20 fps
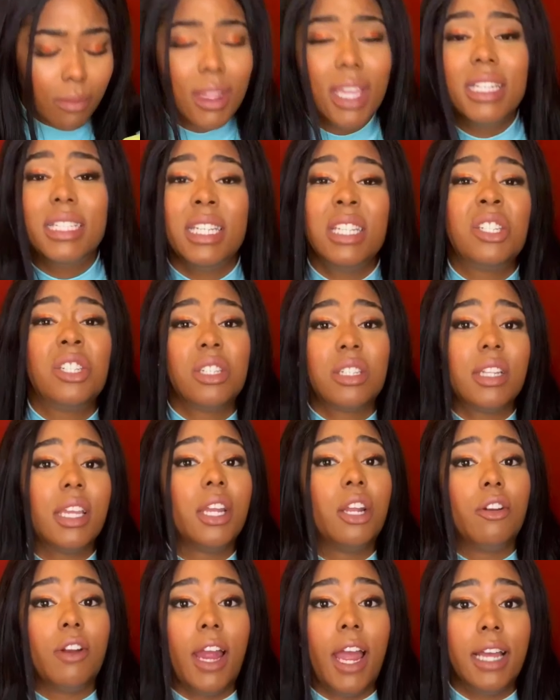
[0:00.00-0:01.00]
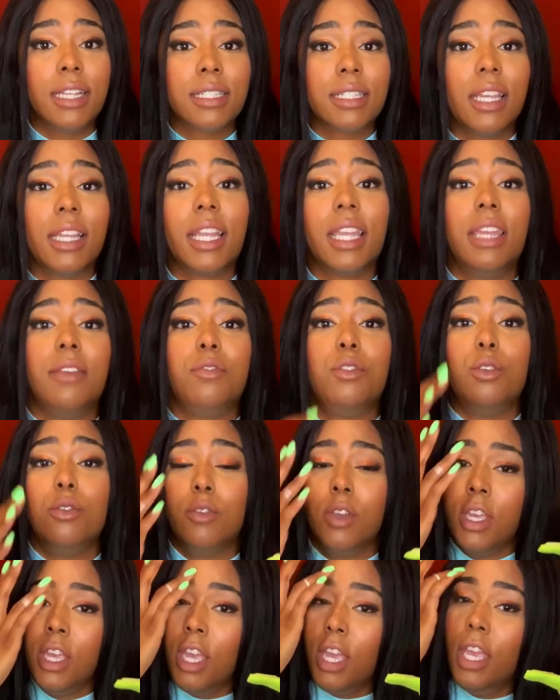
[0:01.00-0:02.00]
It tastes just like grass. Like if
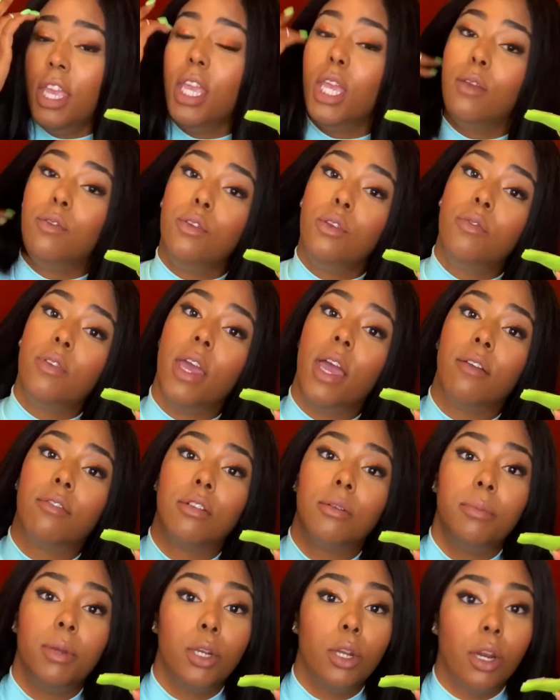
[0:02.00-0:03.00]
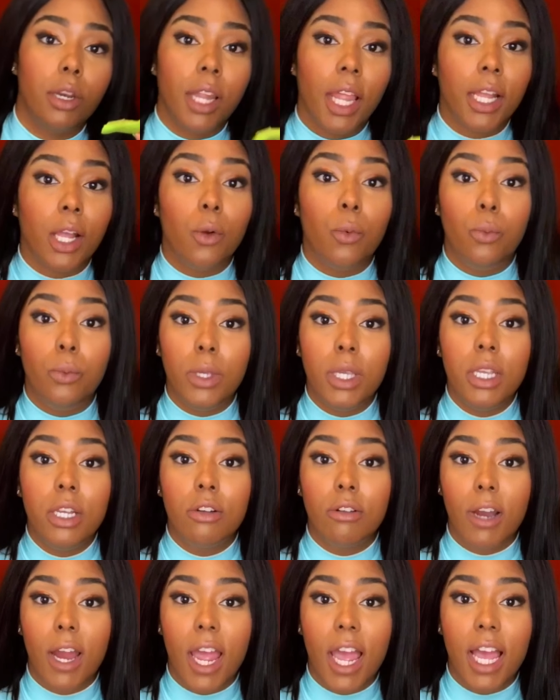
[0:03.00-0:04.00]
you've ever been on like a
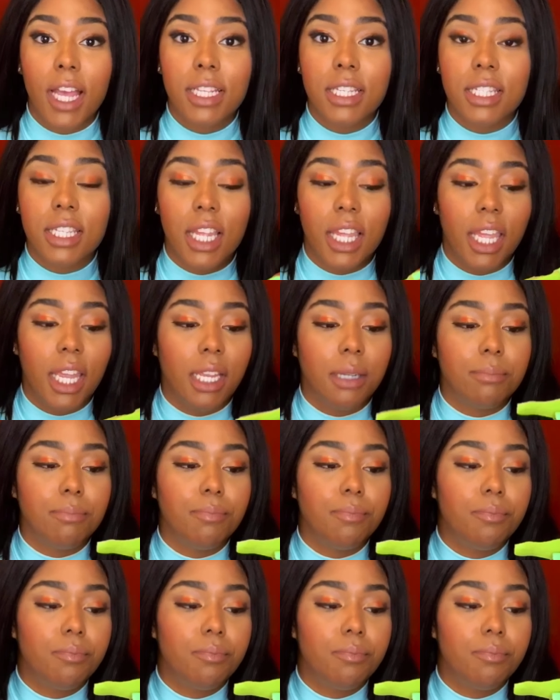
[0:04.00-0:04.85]
wheatgrass like